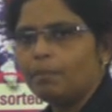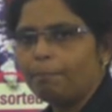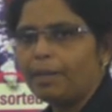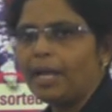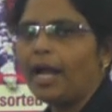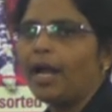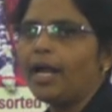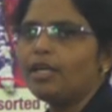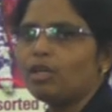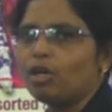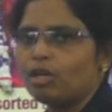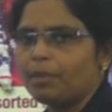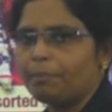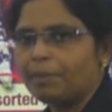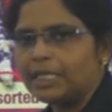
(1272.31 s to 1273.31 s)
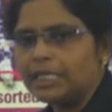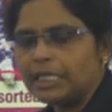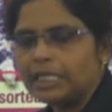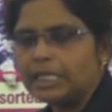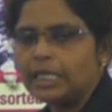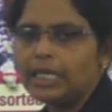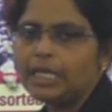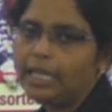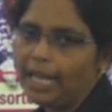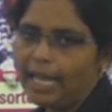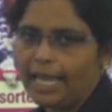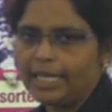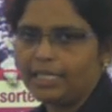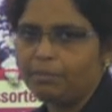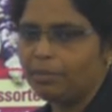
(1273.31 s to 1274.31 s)
plant or a particular
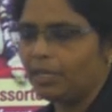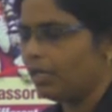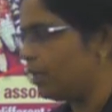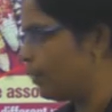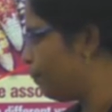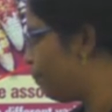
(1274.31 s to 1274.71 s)
animal.